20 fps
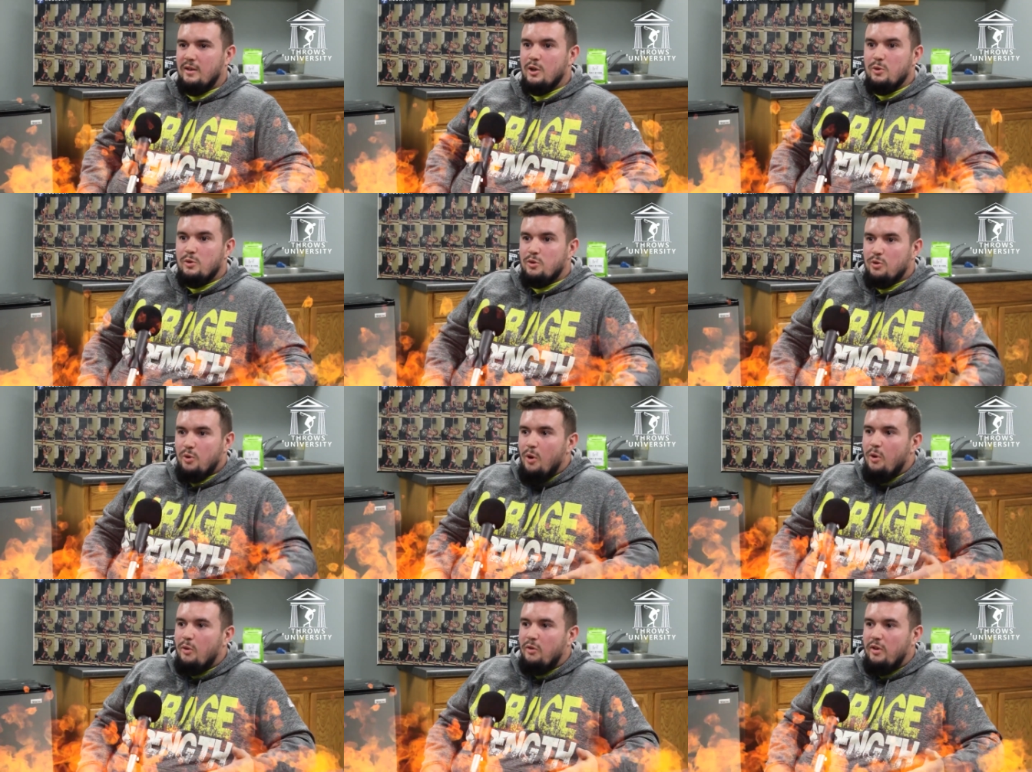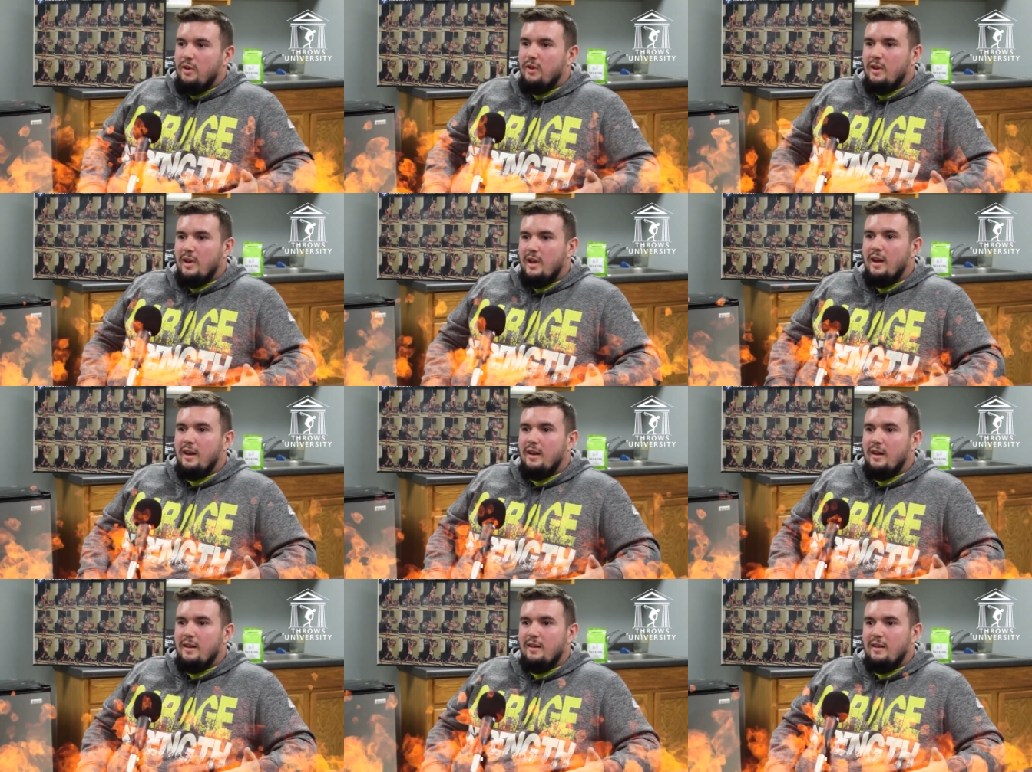You drove here to
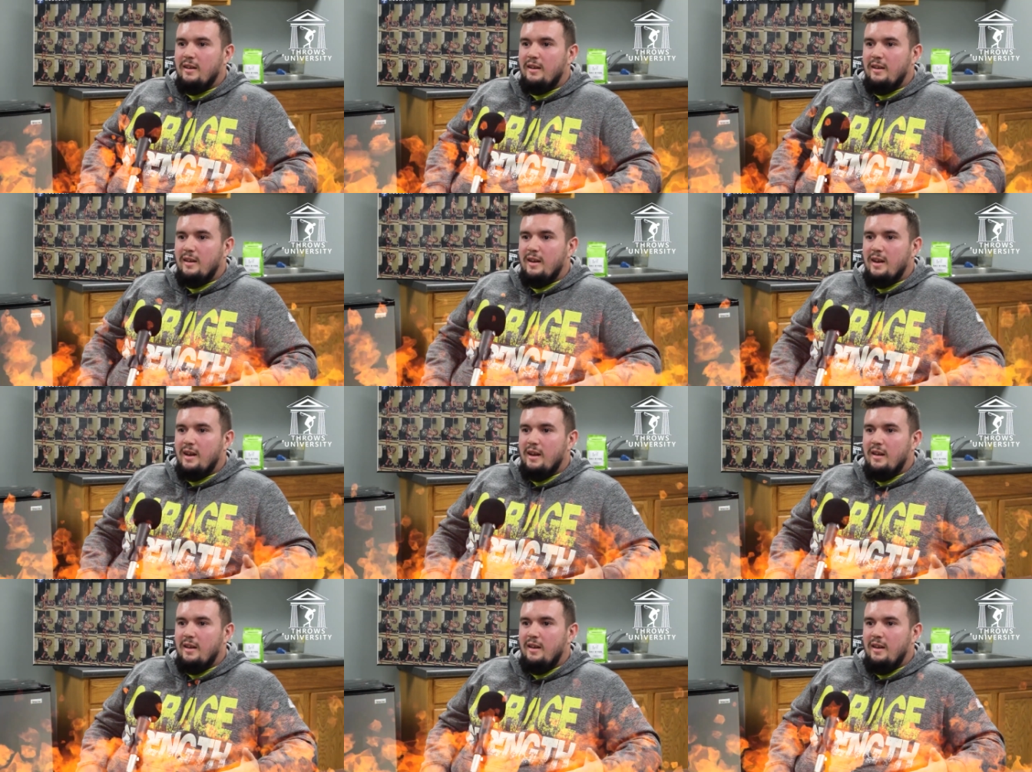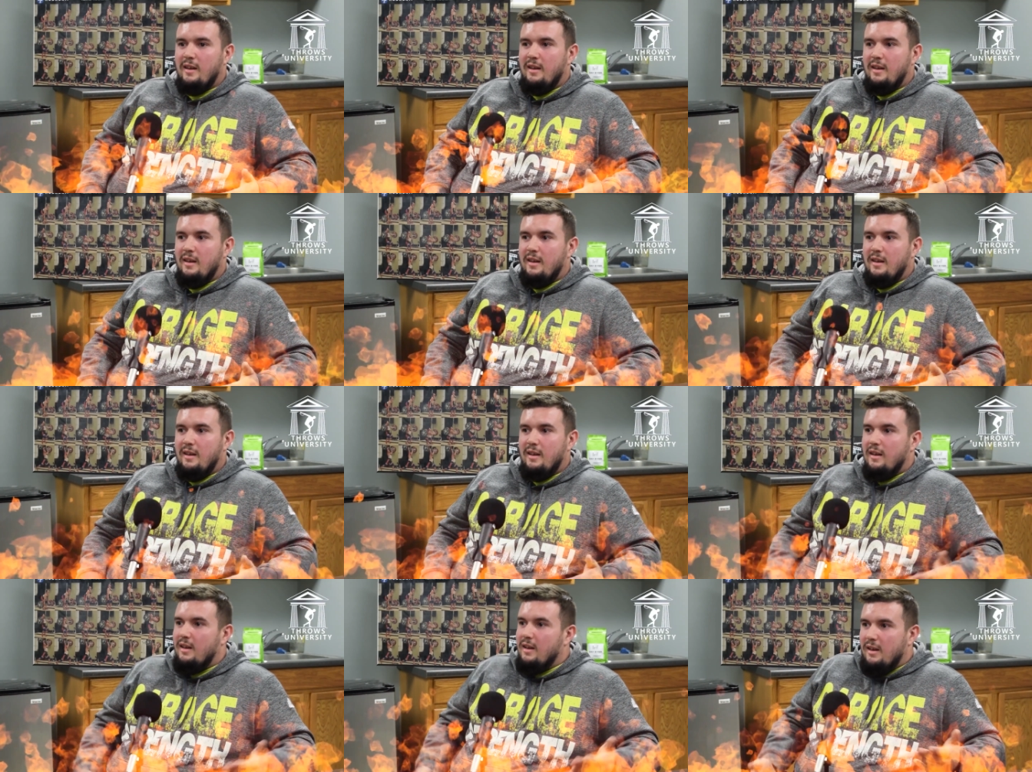get
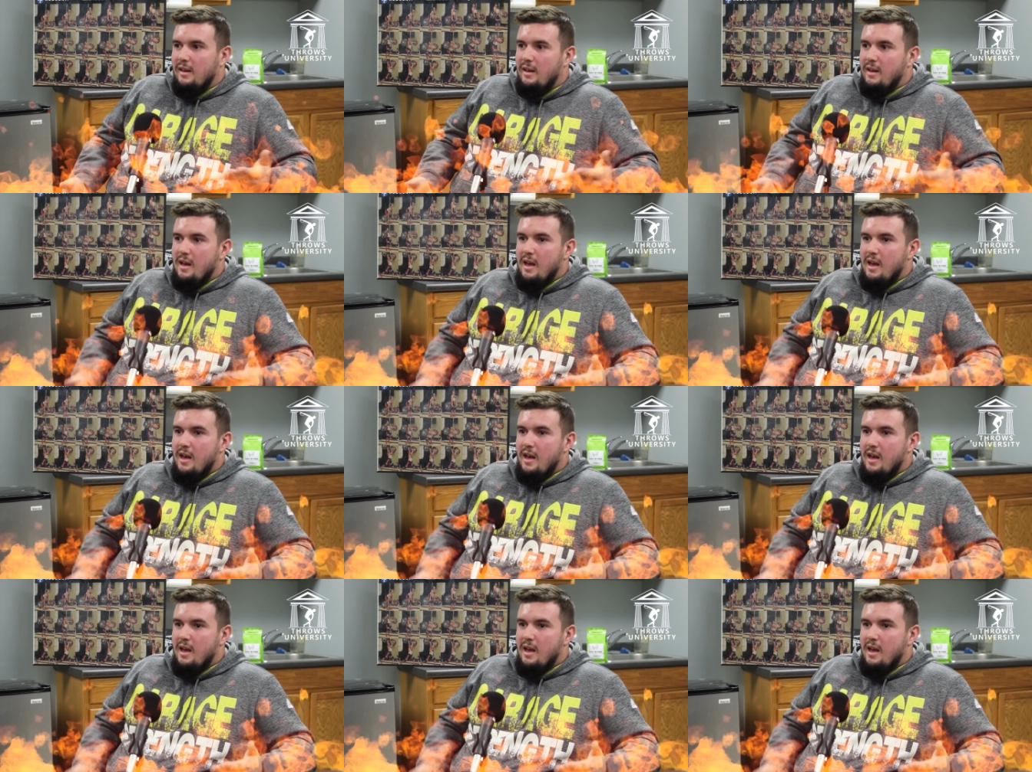it.